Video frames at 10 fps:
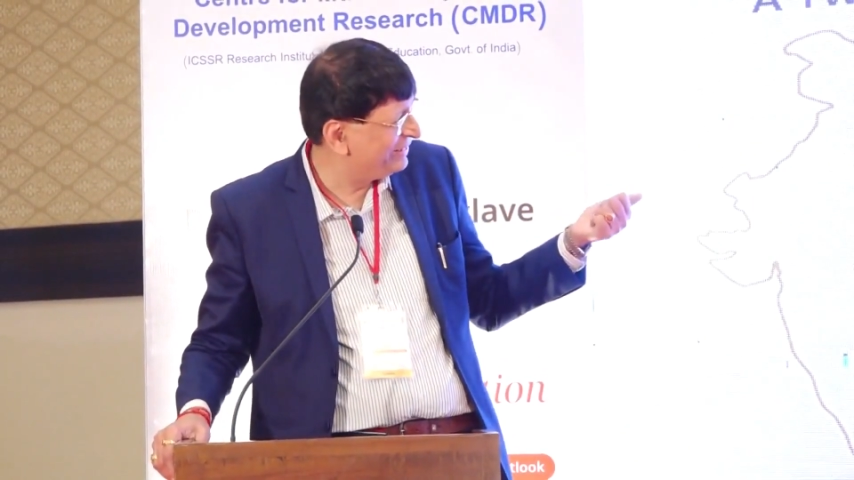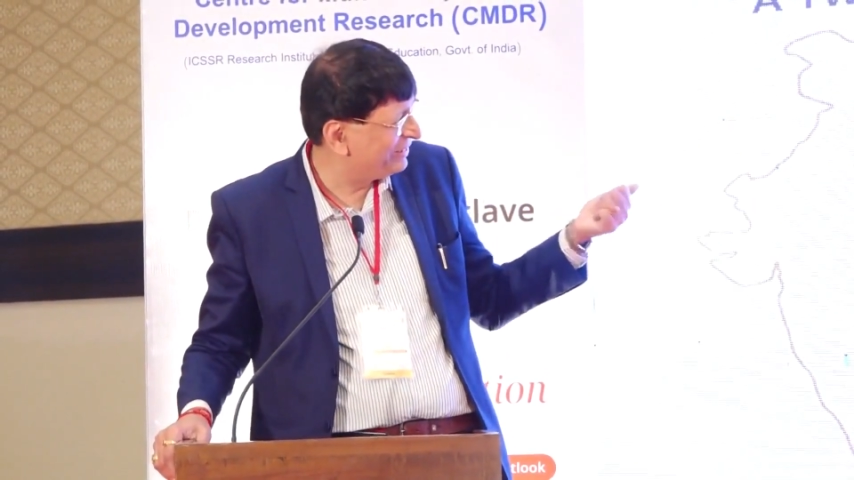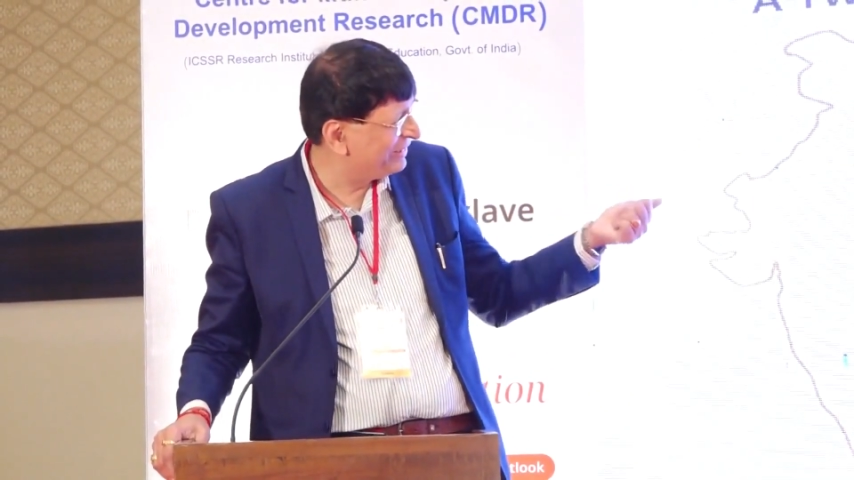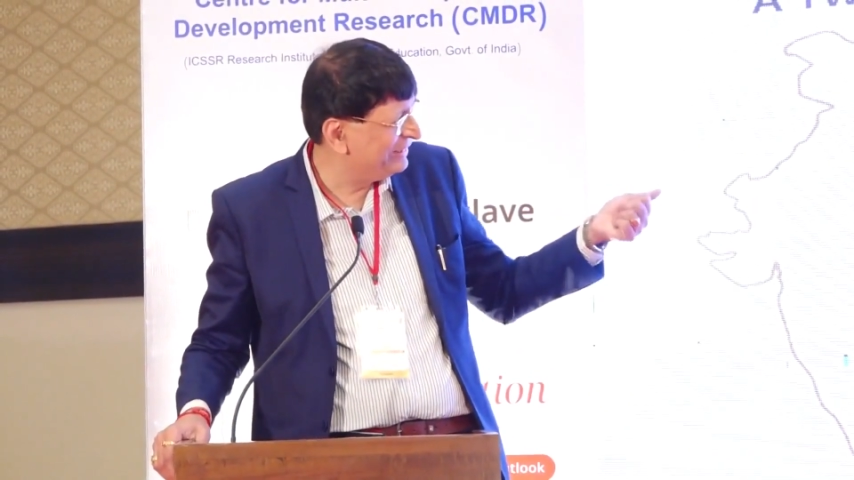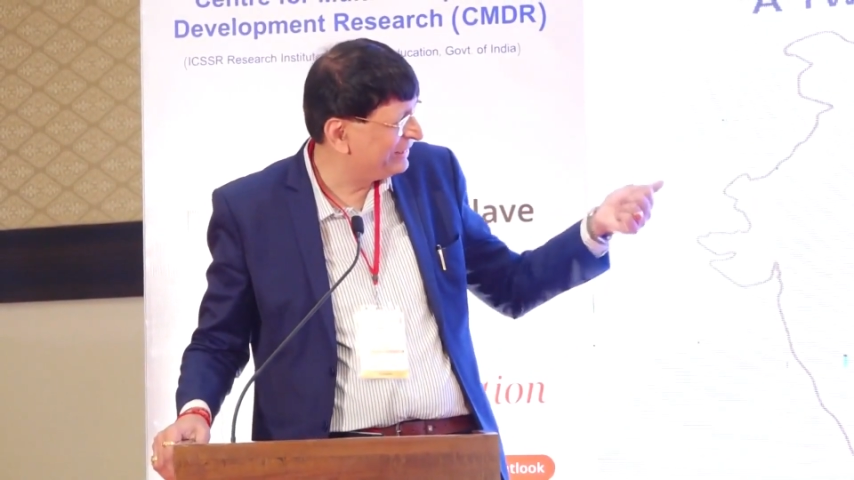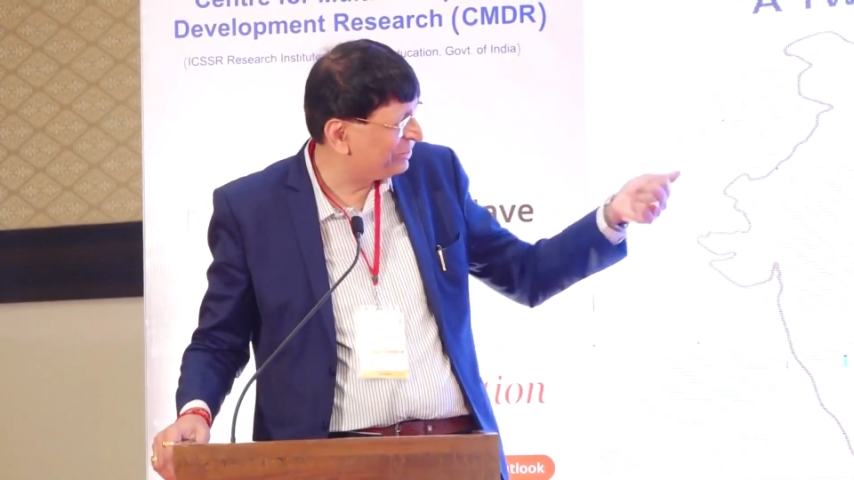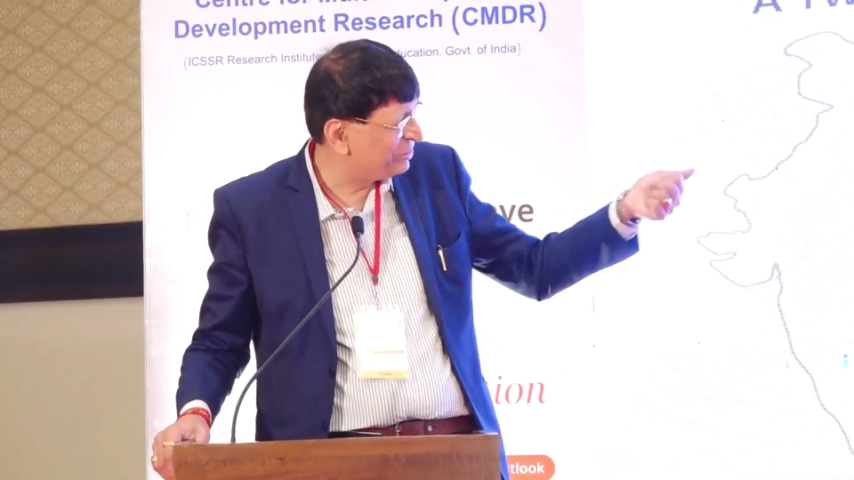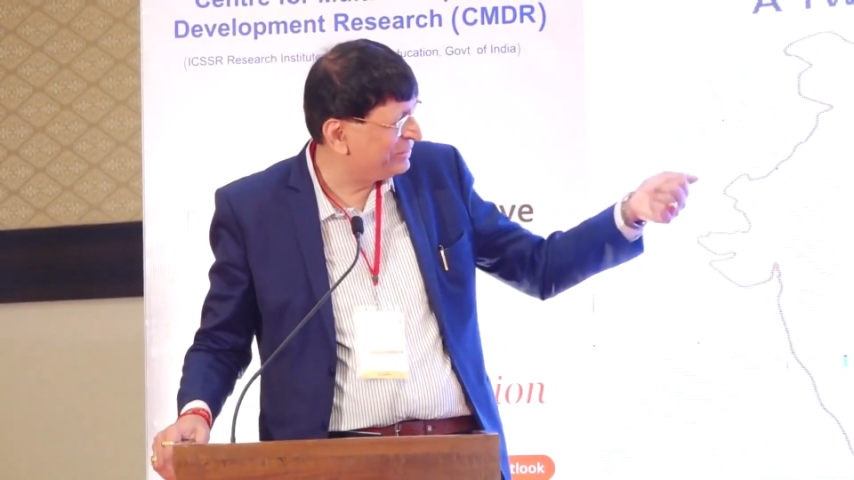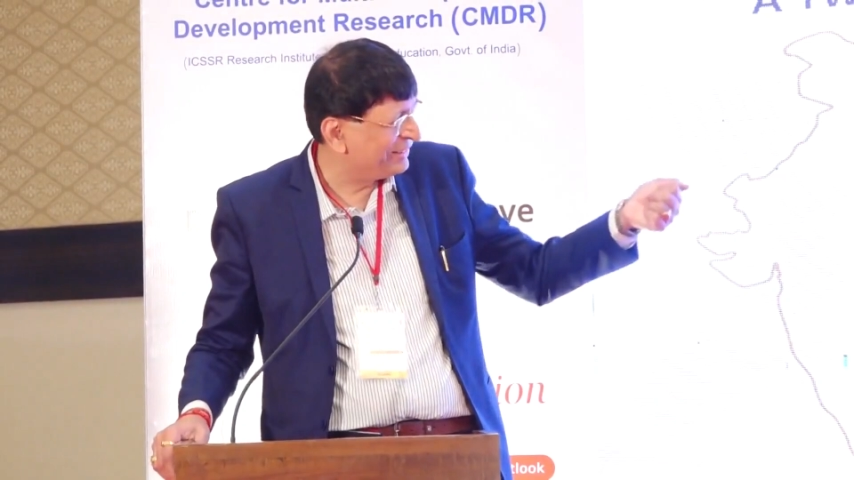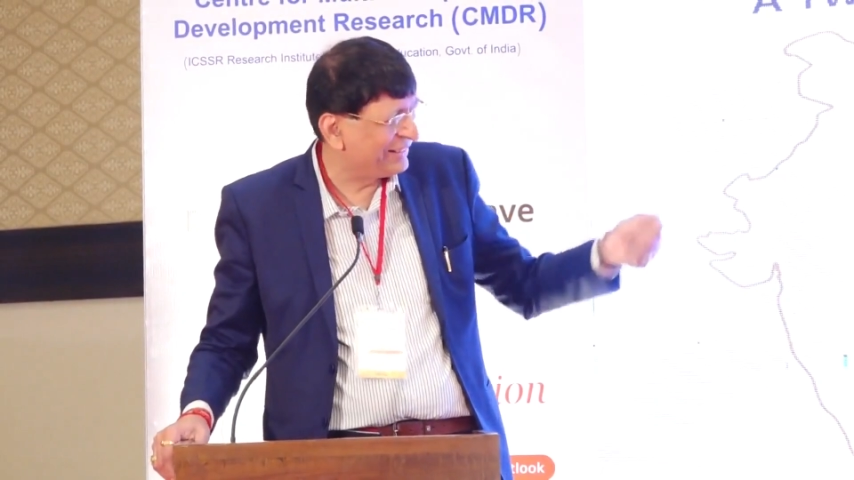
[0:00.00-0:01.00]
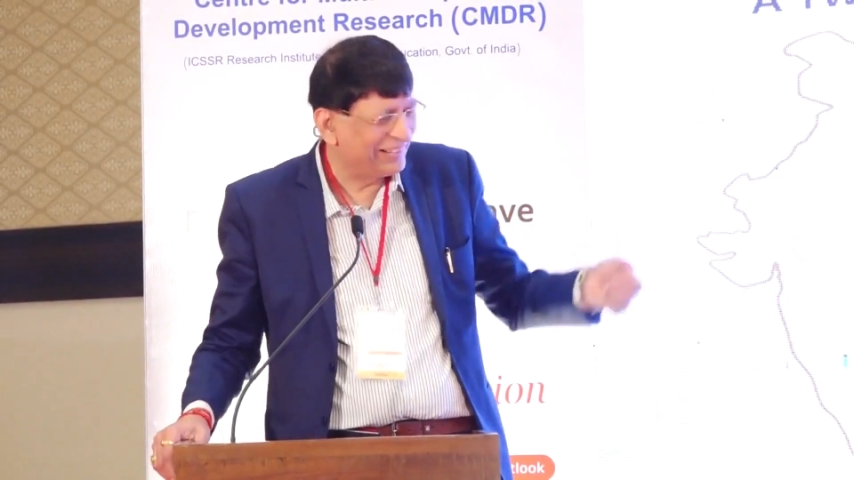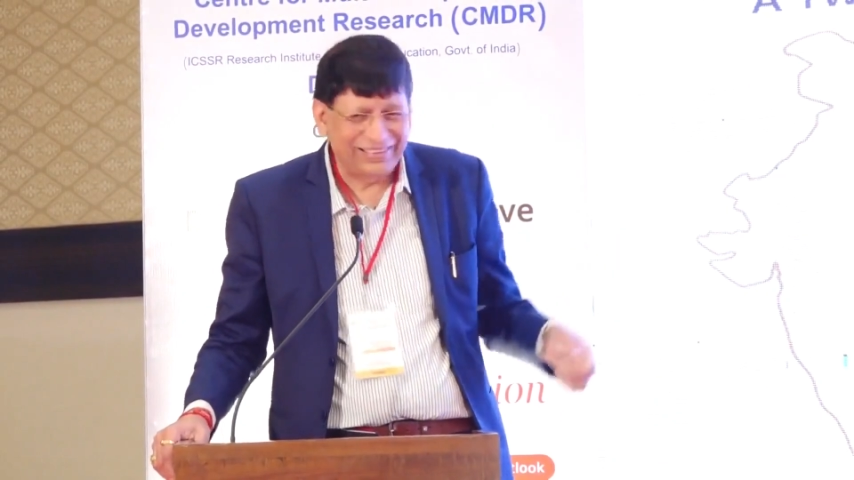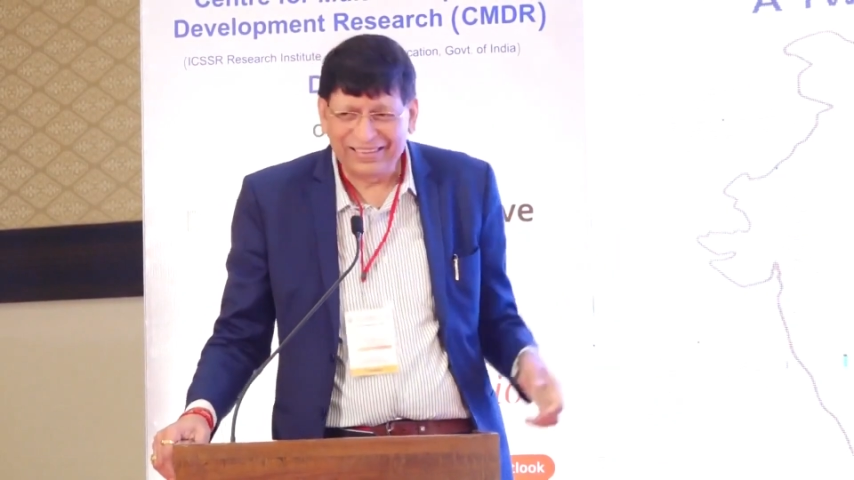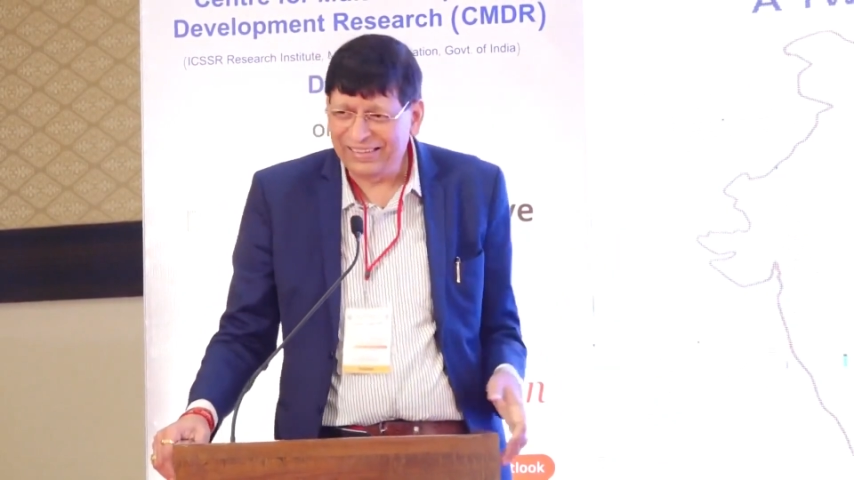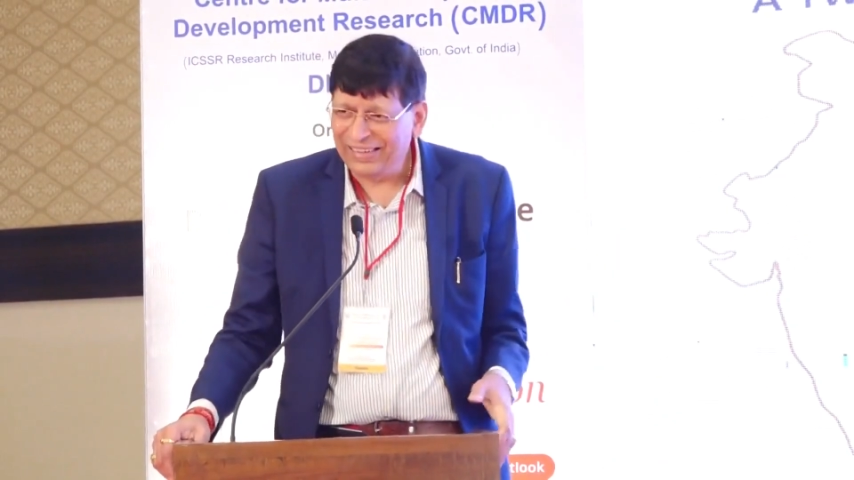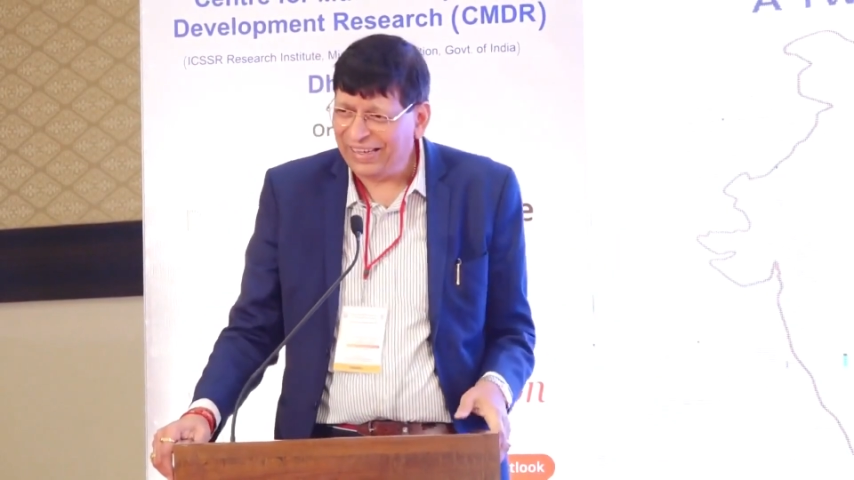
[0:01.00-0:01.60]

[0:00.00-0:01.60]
sorry, it has to be corrected.